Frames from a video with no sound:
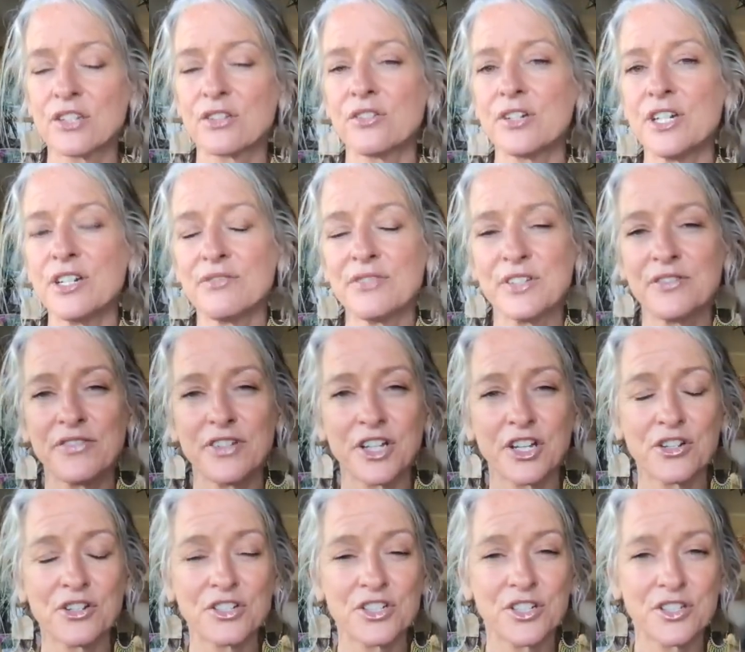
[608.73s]
Creatively fit
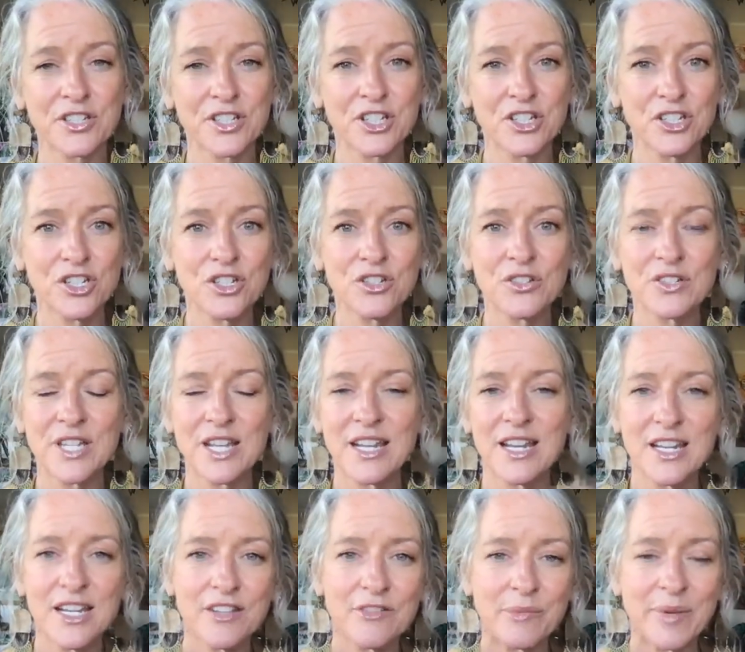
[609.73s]
coaches can use
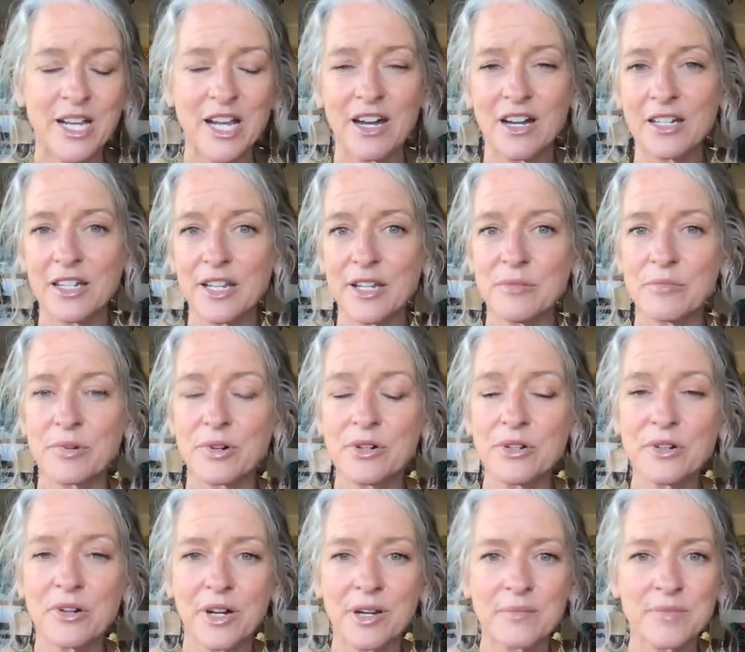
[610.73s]
any of my online
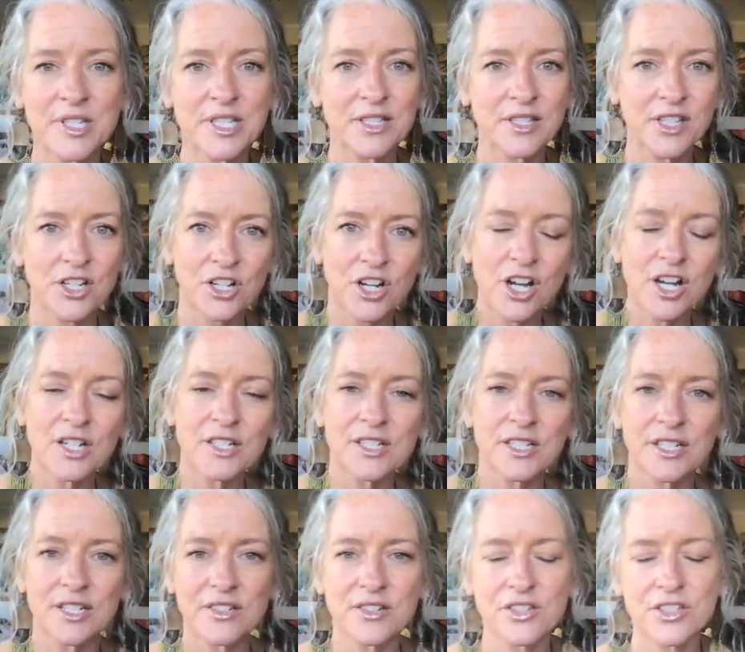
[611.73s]
programs as their
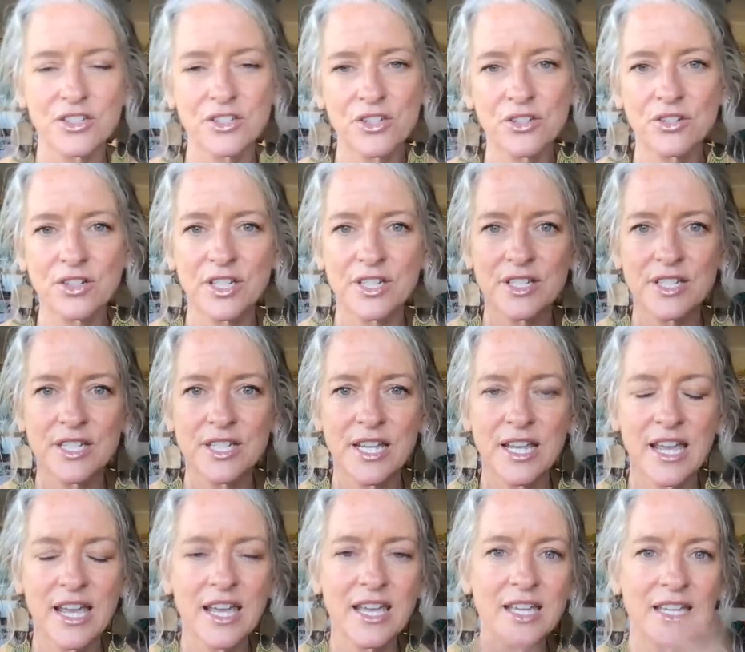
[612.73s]
content. So you can say,
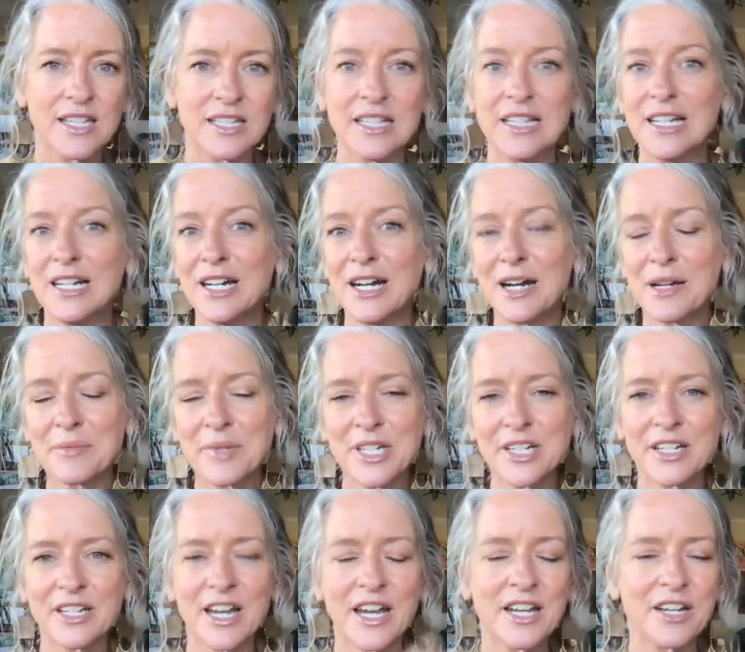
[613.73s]
hey, I'm going
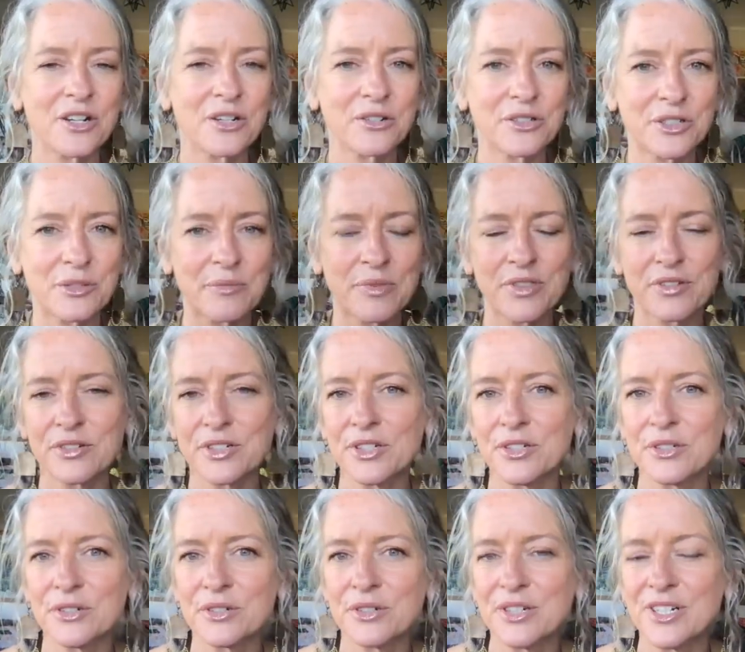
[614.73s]
to guide a group
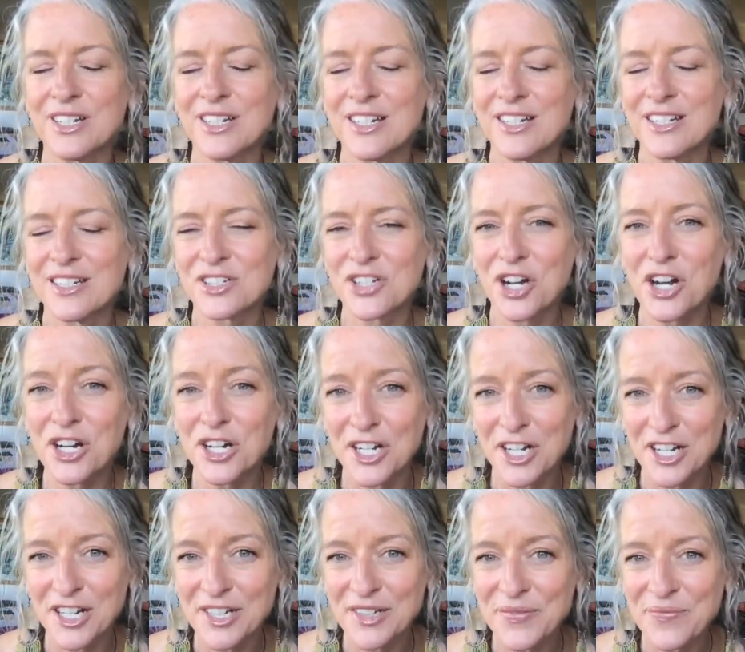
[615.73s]
through
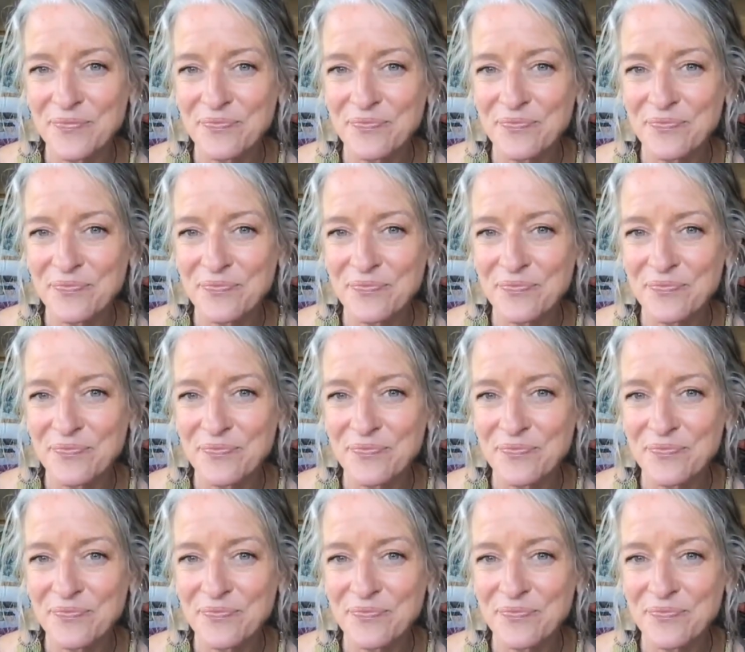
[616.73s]
Tara